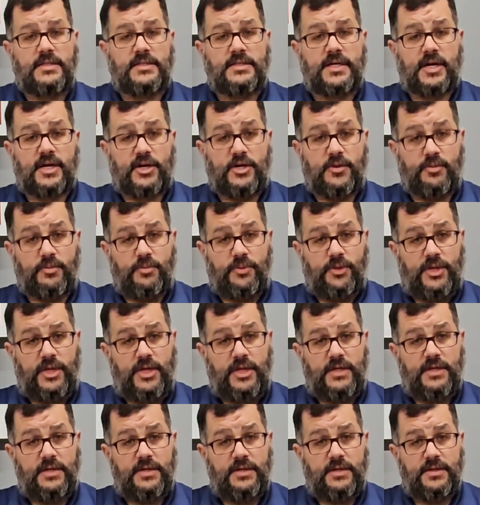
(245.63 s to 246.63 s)
are
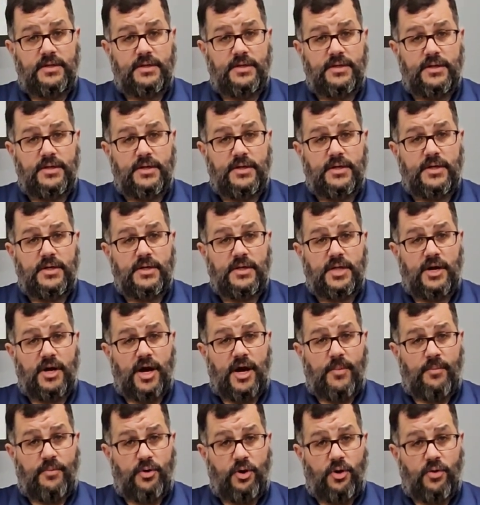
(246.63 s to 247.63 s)
complete, they're not
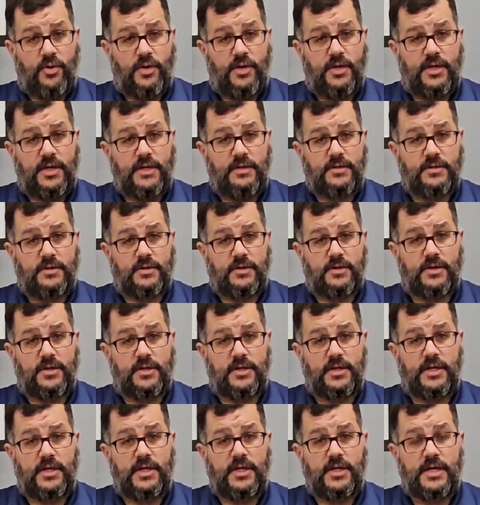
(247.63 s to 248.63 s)
broken
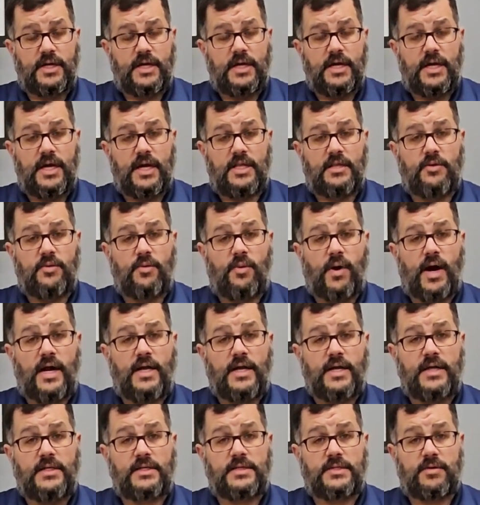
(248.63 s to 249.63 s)
internally, and the
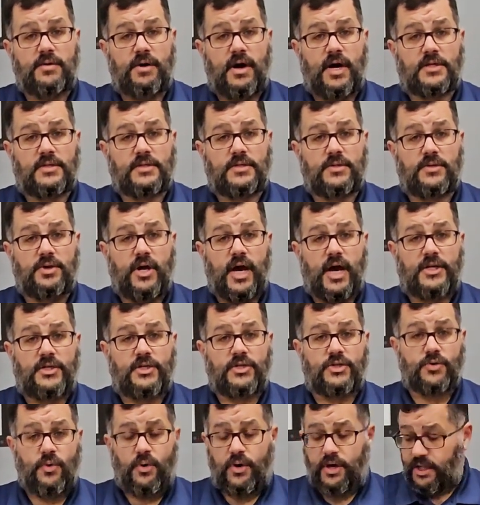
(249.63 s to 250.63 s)
windings are also not
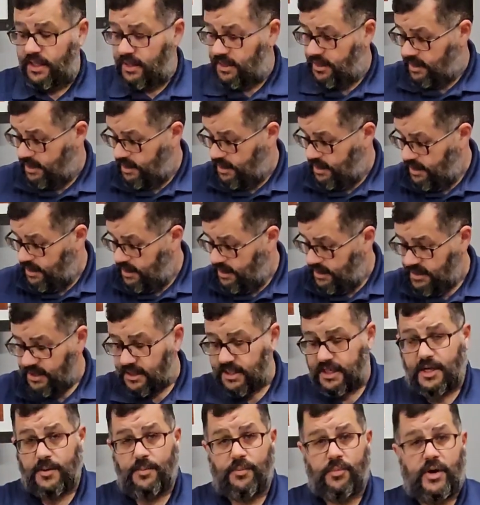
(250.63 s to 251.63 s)
shorted to the
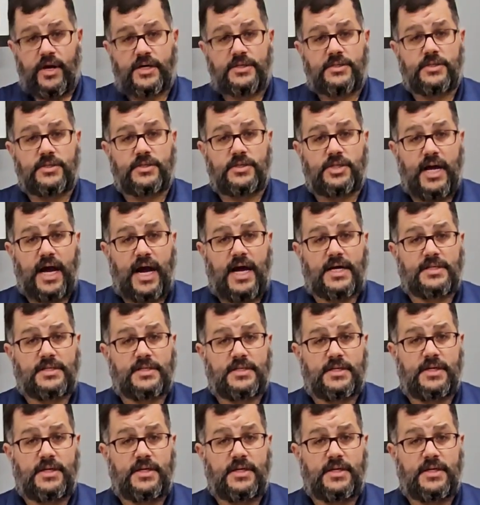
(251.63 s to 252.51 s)
compressor chassis.